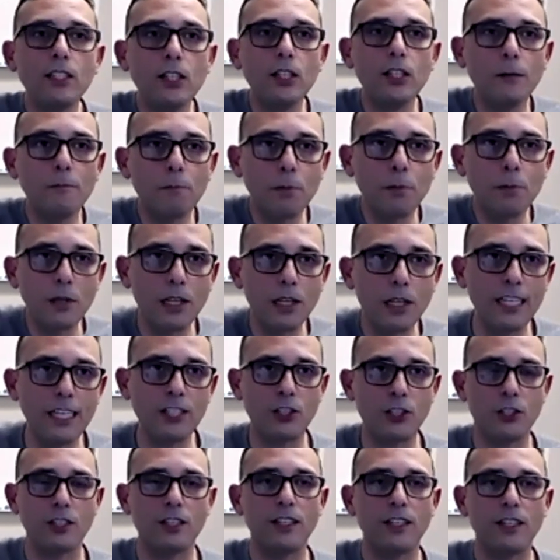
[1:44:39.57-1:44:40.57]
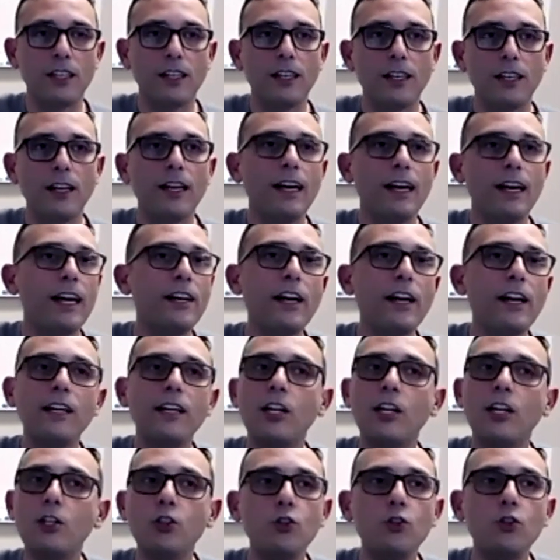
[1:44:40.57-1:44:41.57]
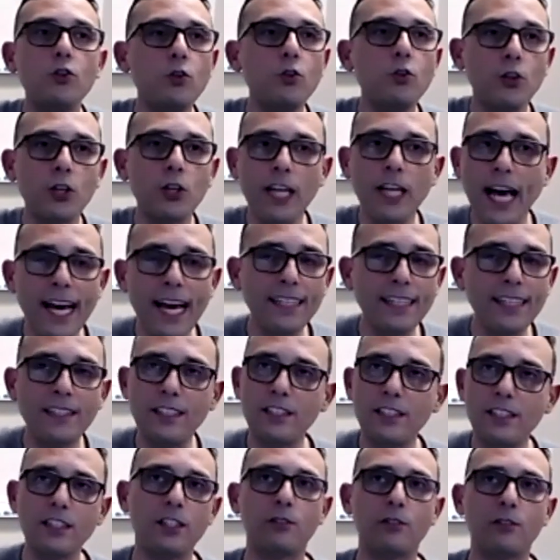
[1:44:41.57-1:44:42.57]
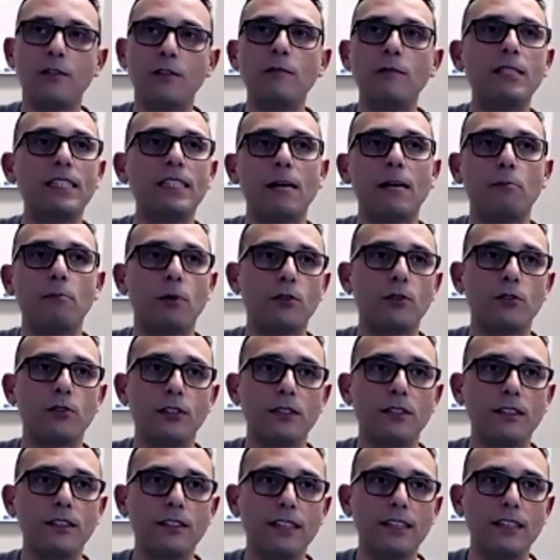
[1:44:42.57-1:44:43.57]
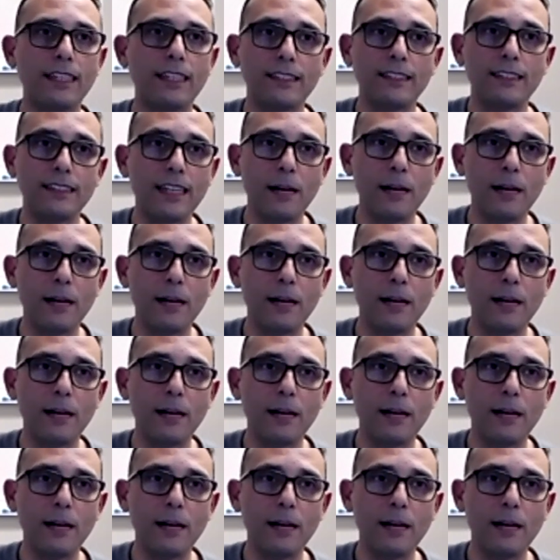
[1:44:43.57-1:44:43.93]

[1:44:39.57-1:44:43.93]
completion and then you can disagree with that person that